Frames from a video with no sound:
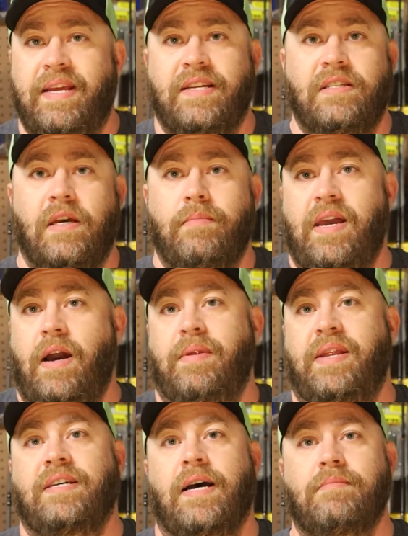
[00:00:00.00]
could tell me how
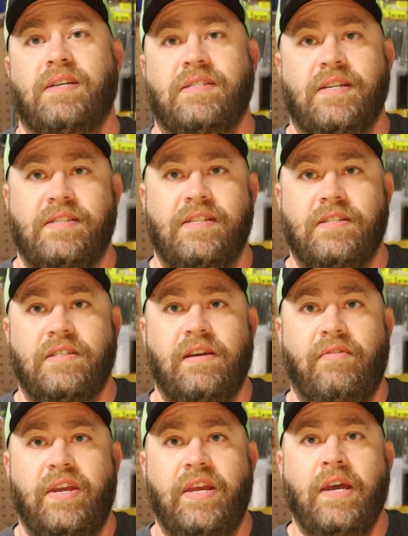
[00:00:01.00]
many times I said
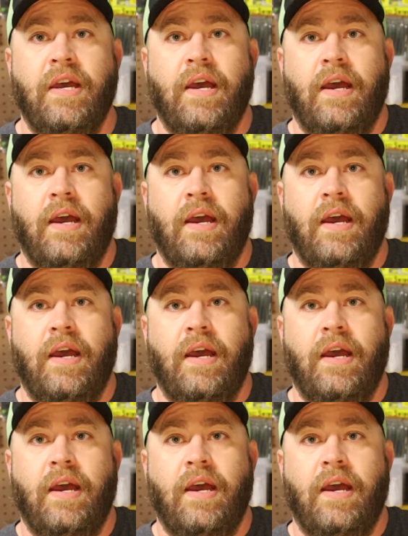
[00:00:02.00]
sensitivity.